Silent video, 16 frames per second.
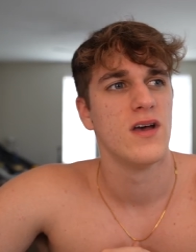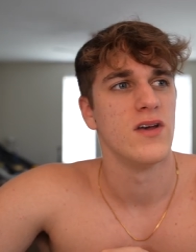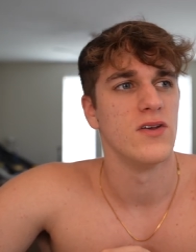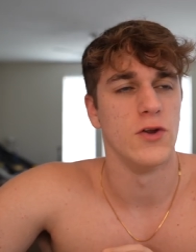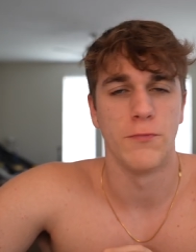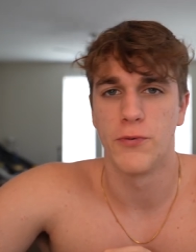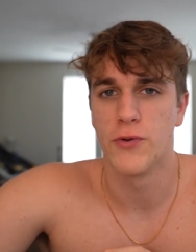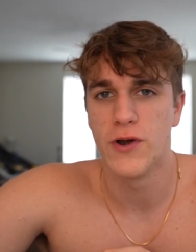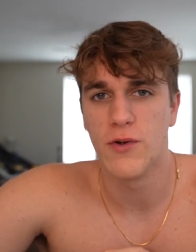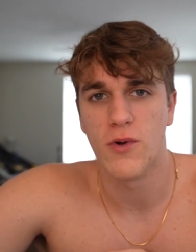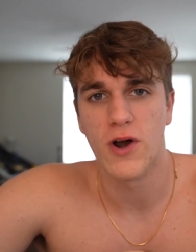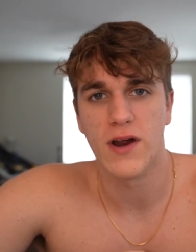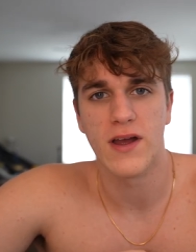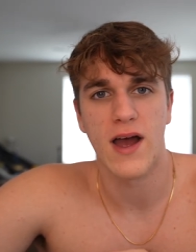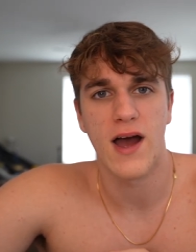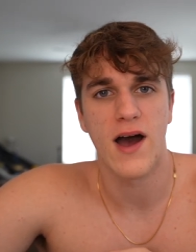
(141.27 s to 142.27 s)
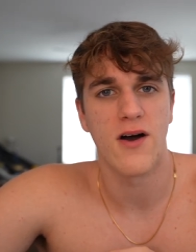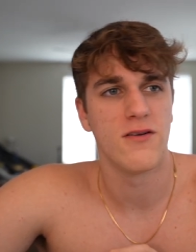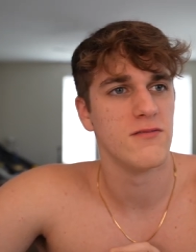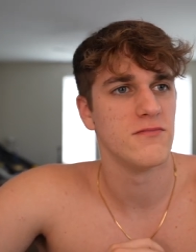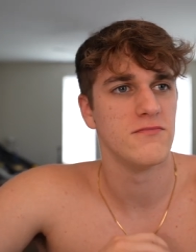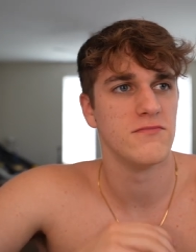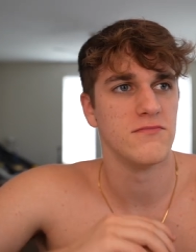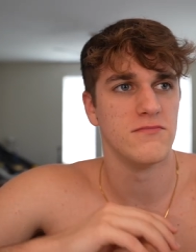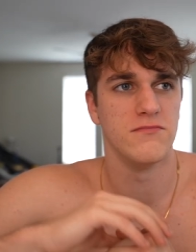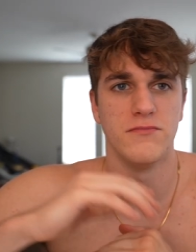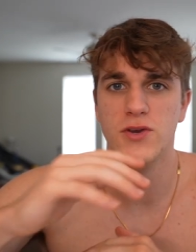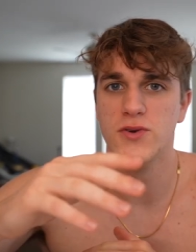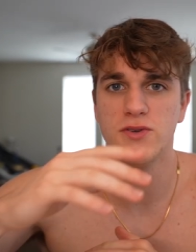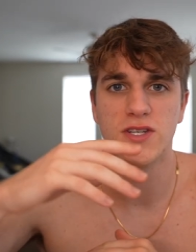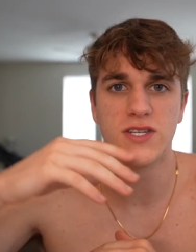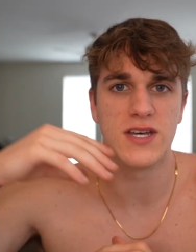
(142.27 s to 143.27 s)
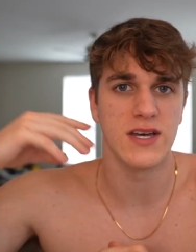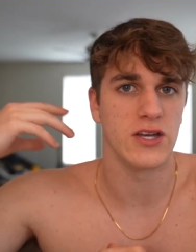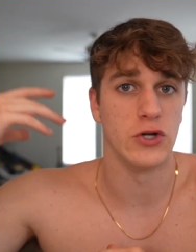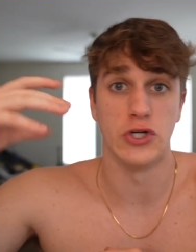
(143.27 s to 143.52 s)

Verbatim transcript: your pre-workout music,